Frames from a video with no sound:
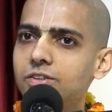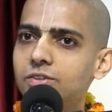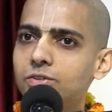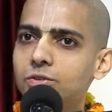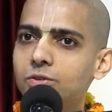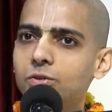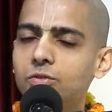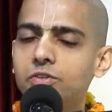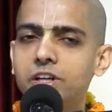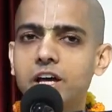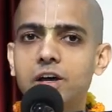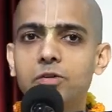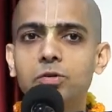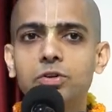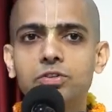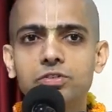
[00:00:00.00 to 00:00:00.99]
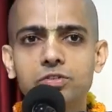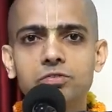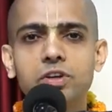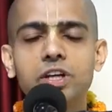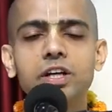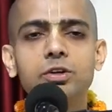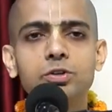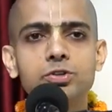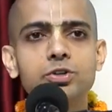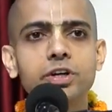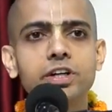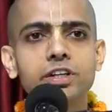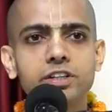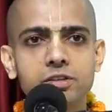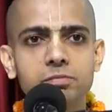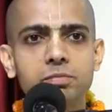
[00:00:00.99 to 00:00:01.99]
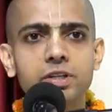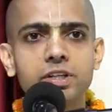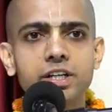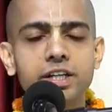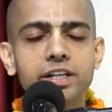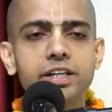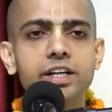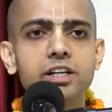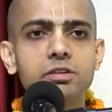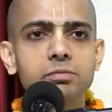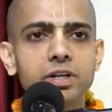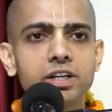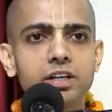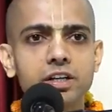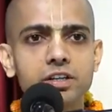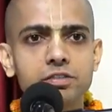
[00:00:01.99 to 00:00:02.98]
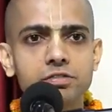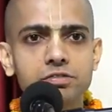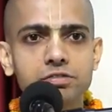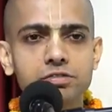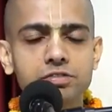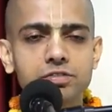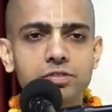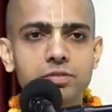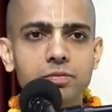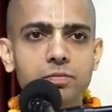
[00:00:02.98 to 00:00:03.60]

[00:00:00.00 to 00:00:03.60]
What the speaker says: so when I was willing to join temple, dedicate my life,